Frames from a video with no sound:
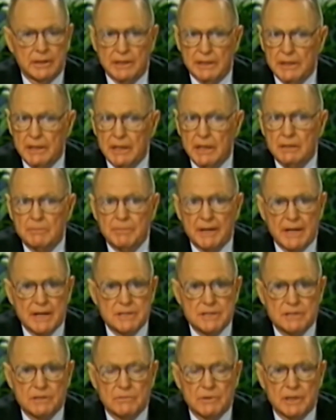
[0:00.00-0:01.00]
that healing
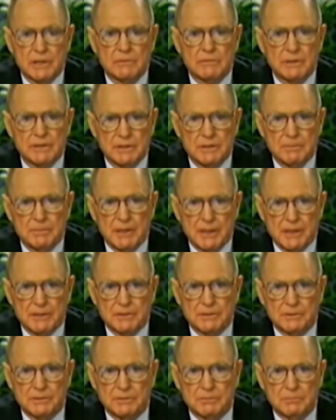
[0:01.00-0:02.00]
passed away with the
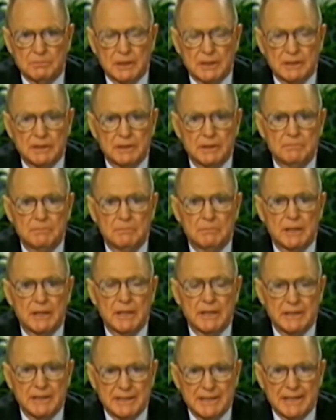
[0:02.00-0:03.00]
apostles, but,
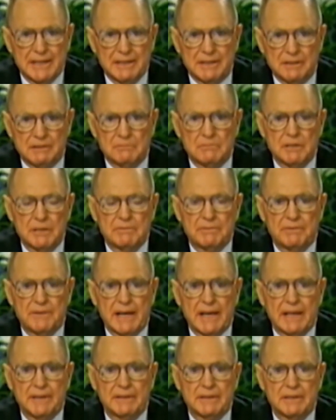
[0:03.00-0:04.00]
but it didn't. We
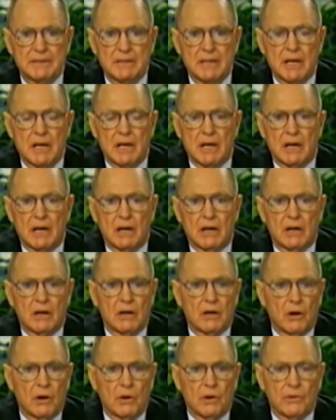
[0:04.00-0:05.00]
find it
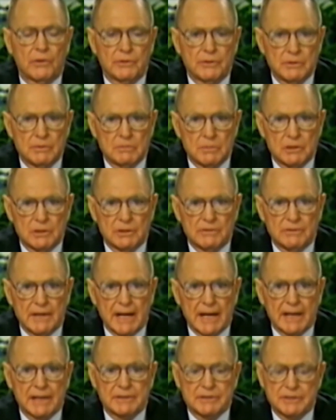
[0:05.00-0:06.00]
uh, all through the book of
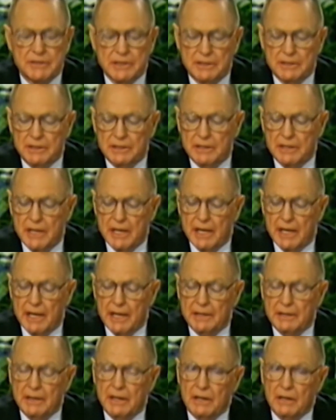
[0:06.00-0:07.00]
Acts, and,
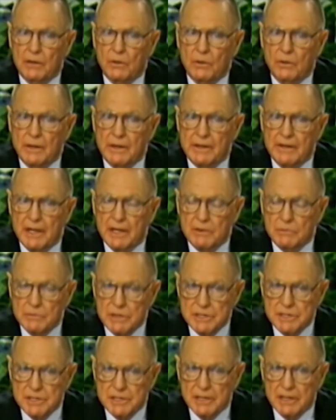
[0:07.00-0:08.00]
and not only that,
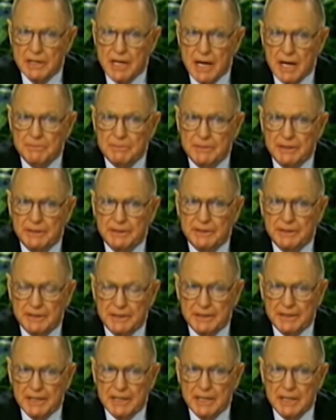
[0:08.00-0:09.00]
we see it happening
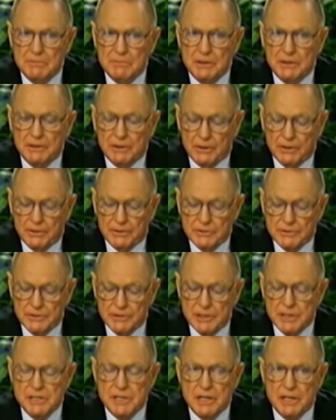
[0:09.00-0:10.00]
today because
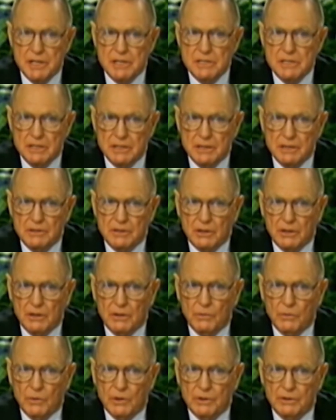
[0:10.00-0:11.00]
this is the
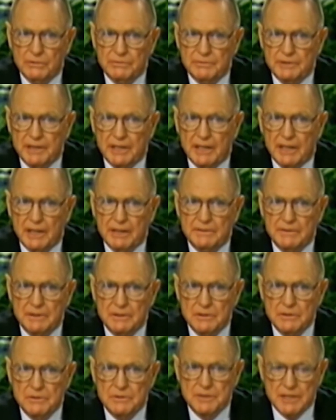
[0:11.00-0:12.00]
eternal Word of God,
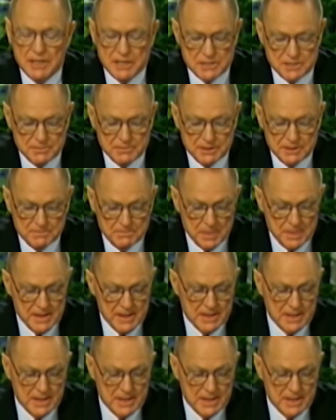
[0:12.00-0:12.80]
the New Testament.